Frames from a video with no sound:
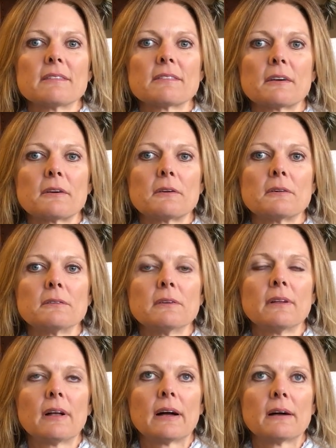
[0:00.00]
So
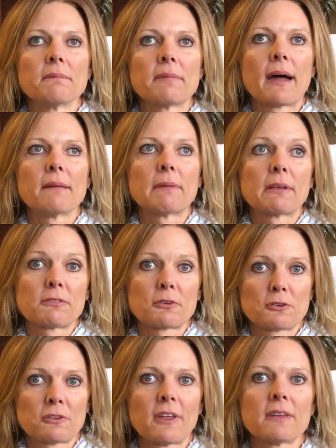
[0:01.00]
that my
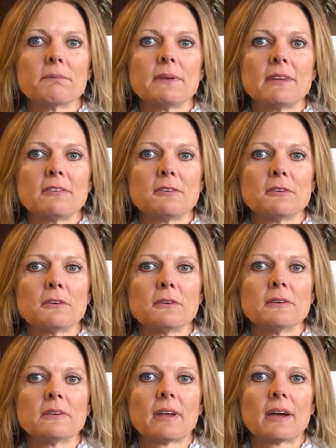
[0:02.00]
search led me
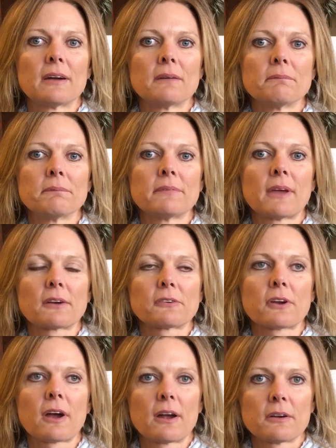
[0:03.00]
to
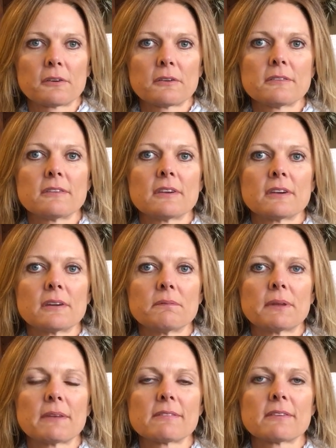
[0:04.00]
Dr. Connors here in
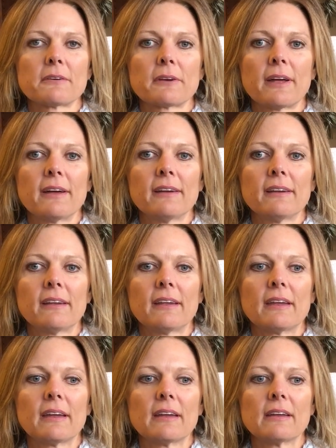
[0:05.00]
Minnesota,
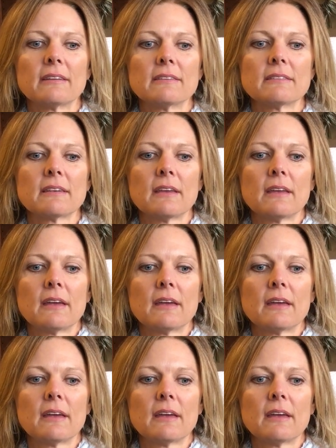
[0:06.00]
and